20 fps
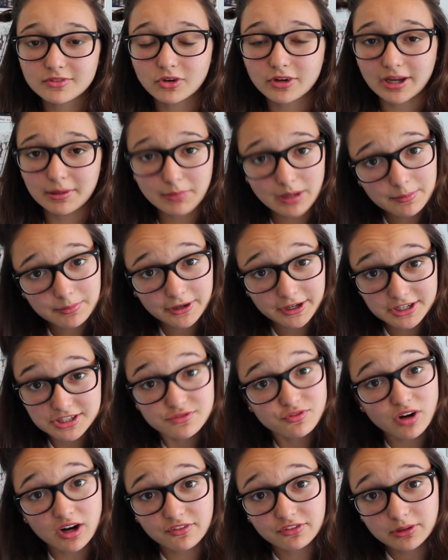Okay, my braid
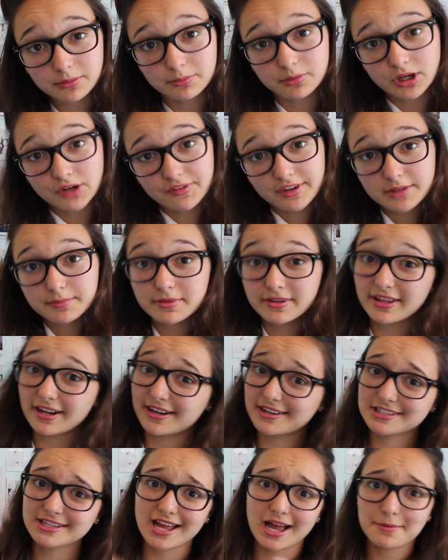is far from perfect, but
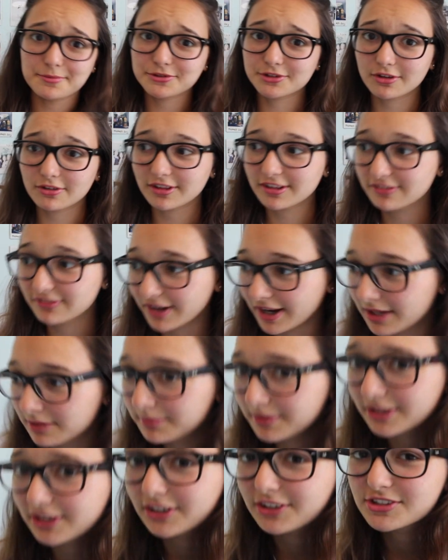that is absolutely
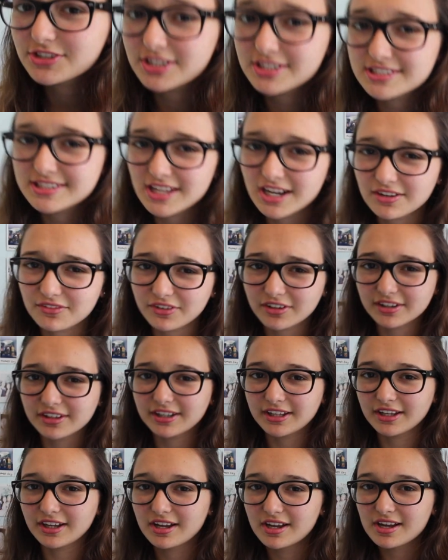fine because it's not
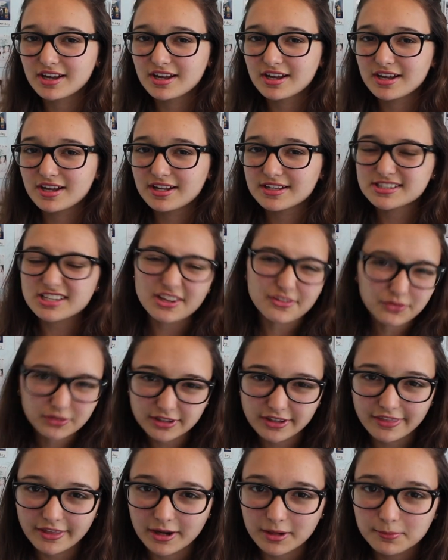really it's not
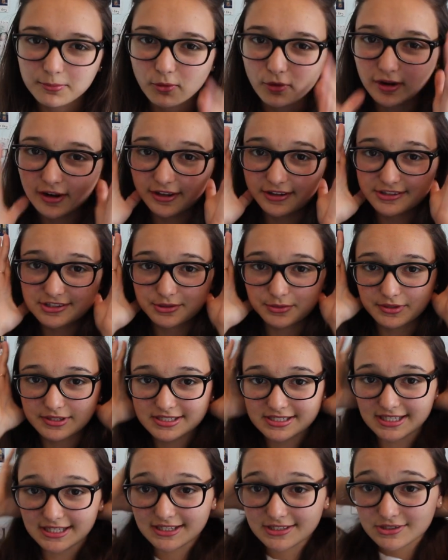really that important as you will
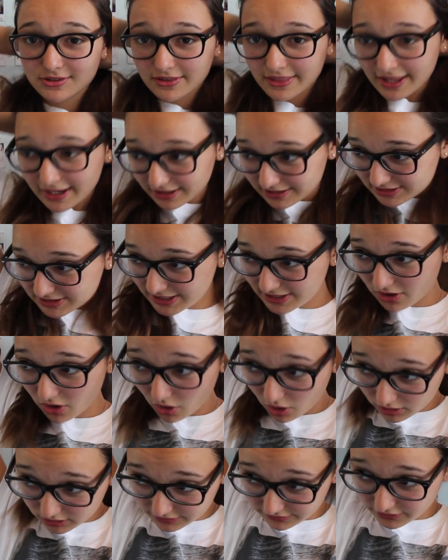see. So then take
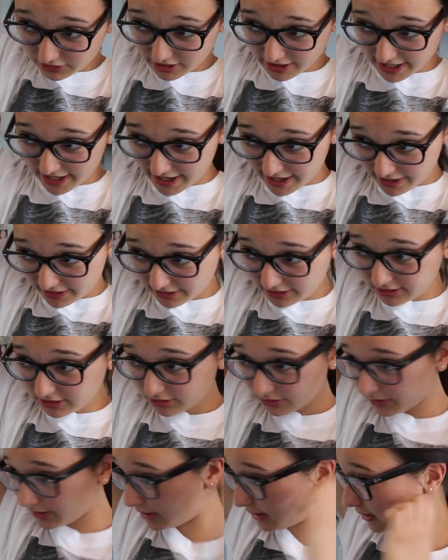all of your hair,
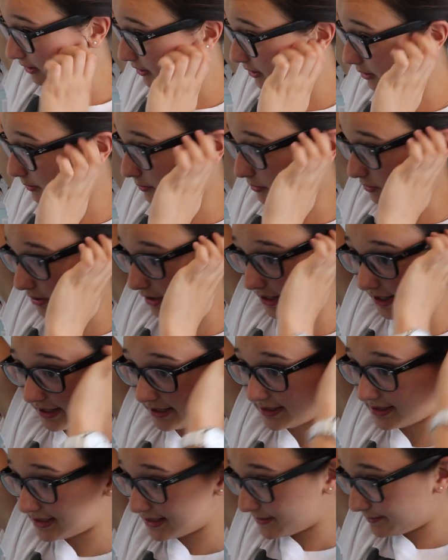including the
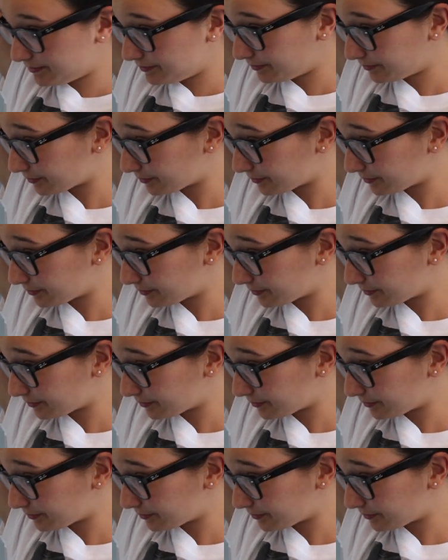braids,